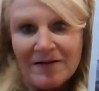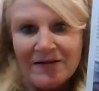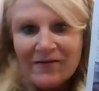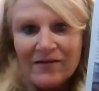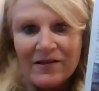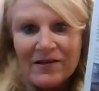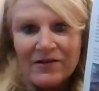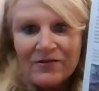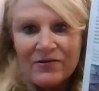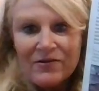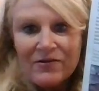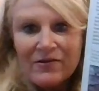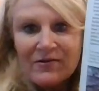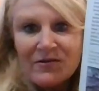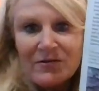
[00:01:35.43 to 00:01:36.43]
I think you'll
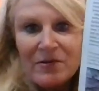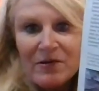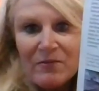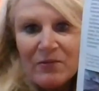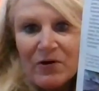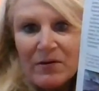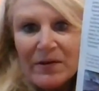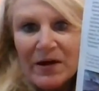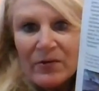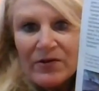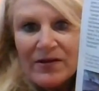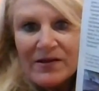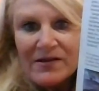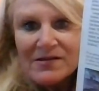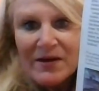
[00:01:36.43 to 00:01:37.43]
learn a little bit more about what
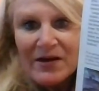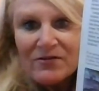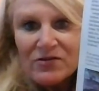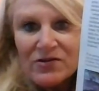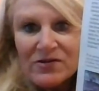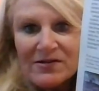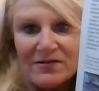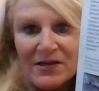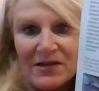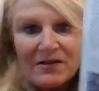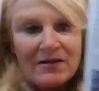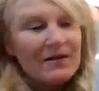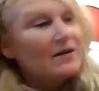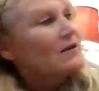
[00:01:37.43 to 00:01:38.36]
that's about in just a minute.